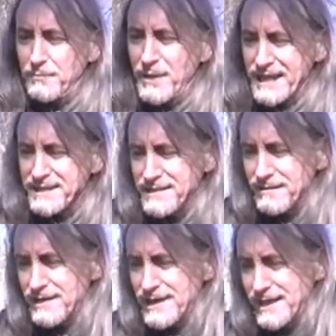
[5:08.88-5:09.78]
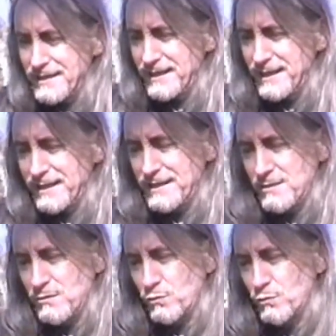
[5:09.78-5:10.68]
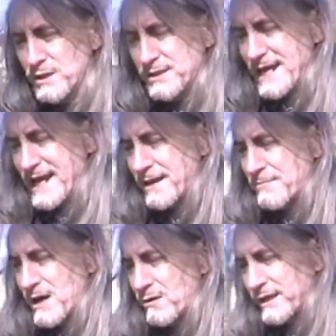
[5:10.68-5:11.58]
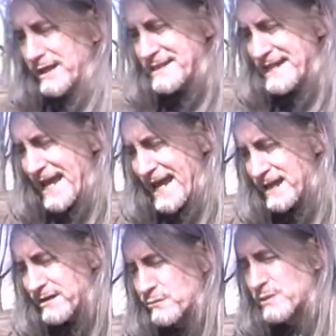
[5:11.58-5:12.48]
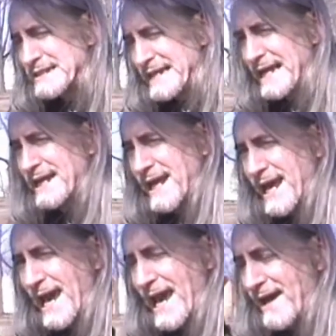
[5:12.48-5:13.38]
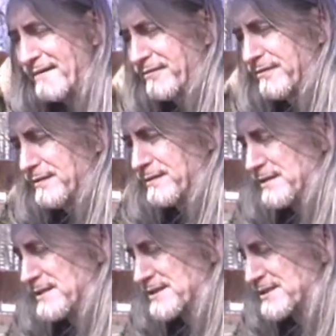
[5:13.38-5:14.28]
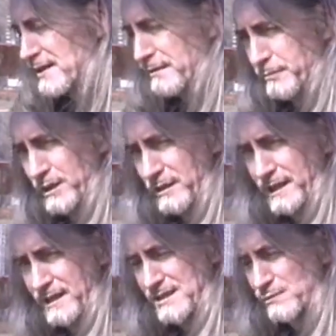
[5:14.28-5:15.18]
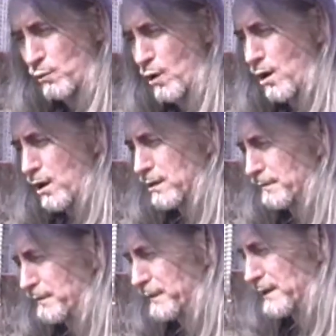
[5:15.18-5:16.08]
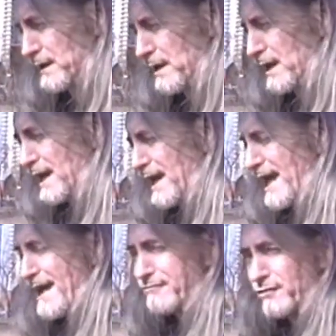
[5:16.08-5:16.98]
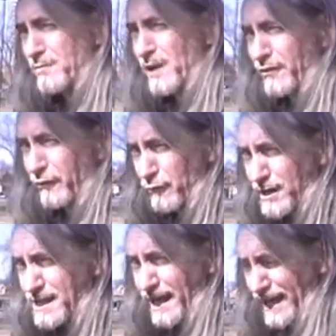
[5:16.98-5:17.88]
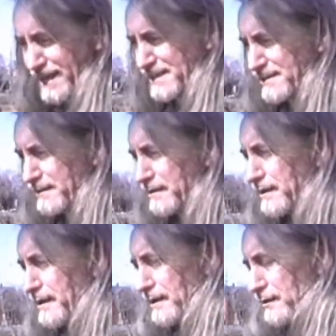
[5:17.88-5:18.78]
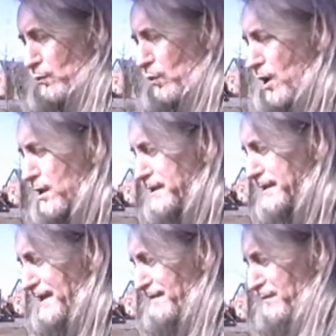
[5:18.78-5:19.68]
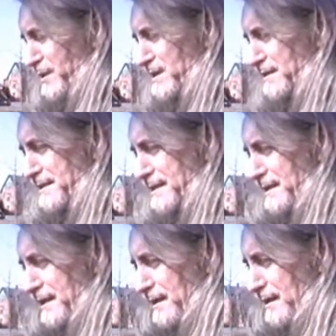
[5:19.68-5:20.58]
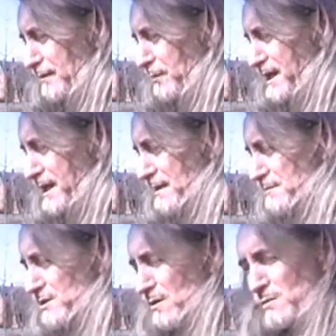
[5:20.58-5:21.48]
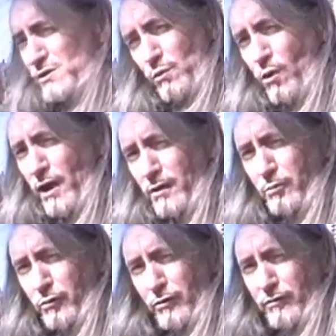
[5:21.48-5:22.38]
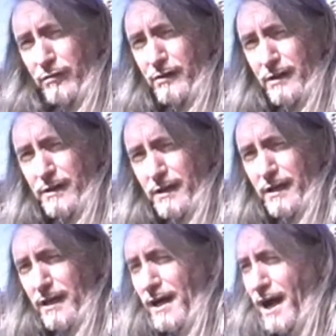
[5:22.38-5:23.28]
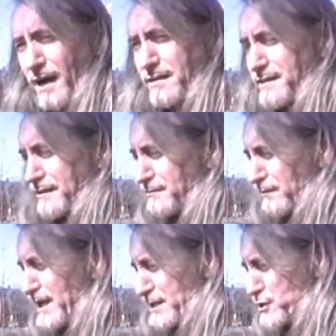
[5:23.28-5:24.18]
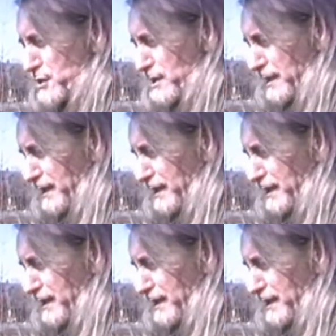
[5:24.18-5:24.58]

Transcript: Bacteria will take about a day to a day and a half to start building this wall. After about 3 days, the wall that they've built becomes almost waterproof, hard to reach